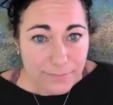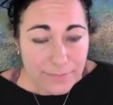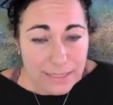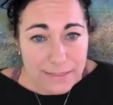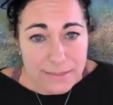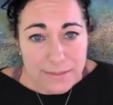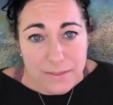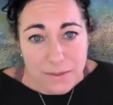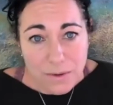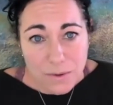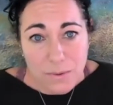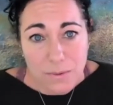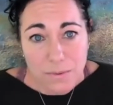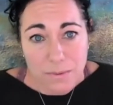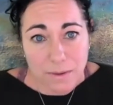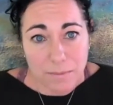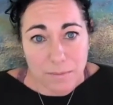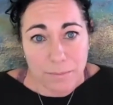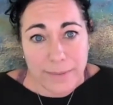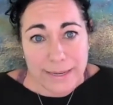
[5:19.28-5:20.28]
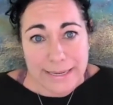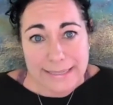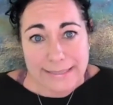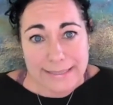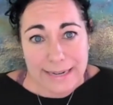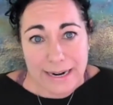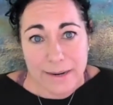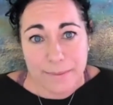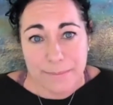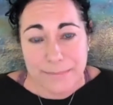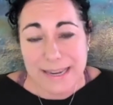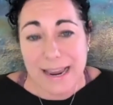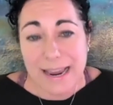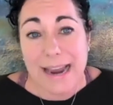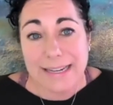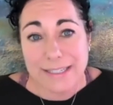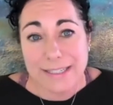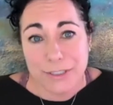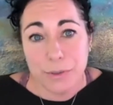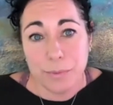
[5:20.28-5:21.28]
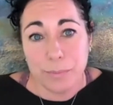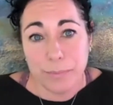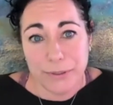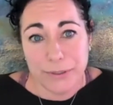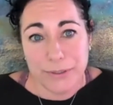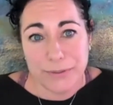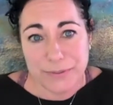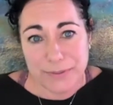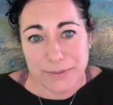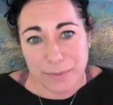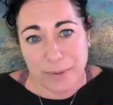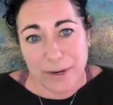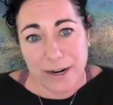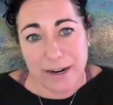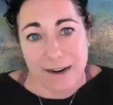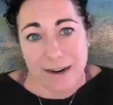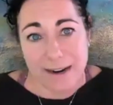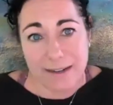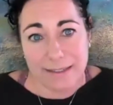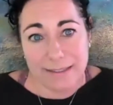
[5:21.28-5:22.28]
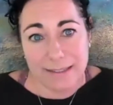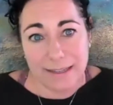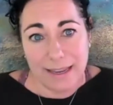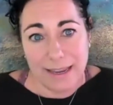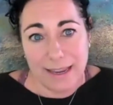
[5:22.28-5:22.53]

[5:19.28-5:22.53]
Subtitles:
So many times I do produce a product,